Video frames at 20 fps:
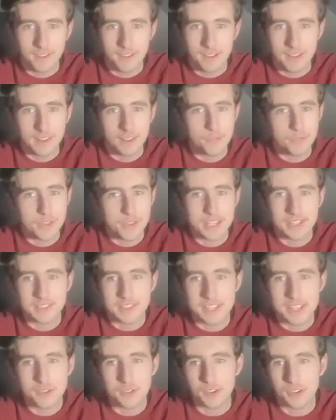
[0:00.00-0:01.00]
I love these
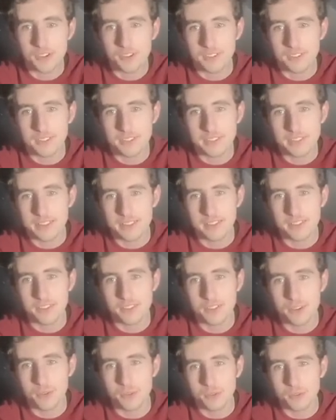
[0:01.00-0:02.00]
secrets. This is
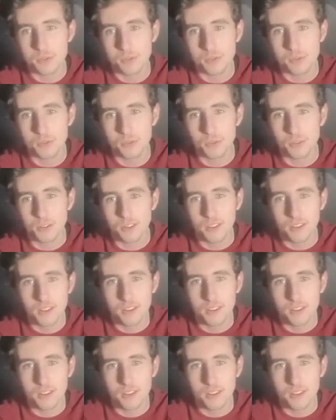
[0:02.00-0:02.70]
so cool.